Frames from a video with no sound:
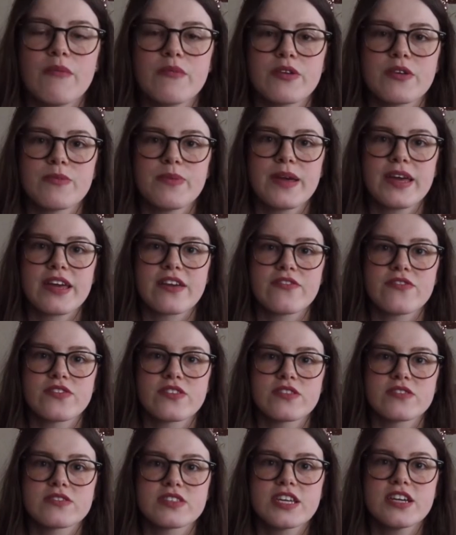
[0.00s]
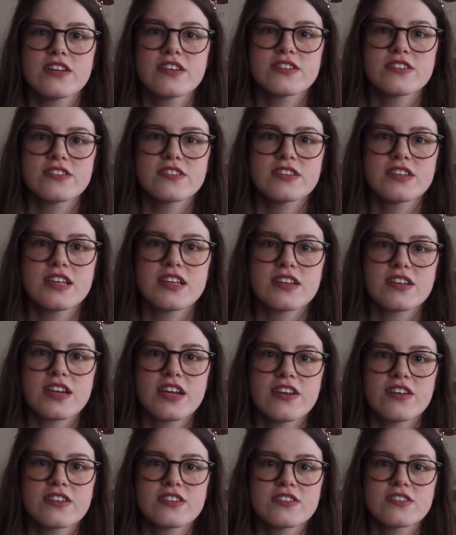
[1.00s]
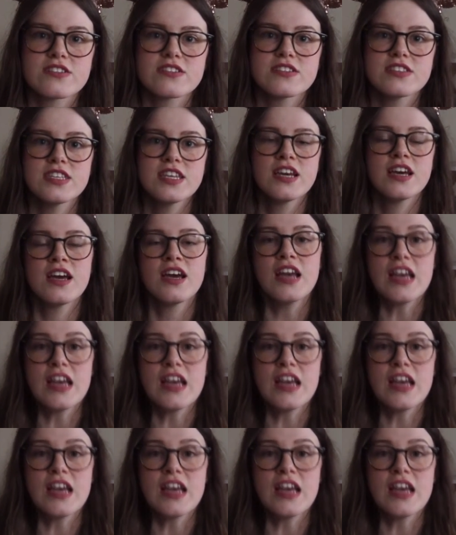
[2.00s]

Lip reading: You're paying for those characters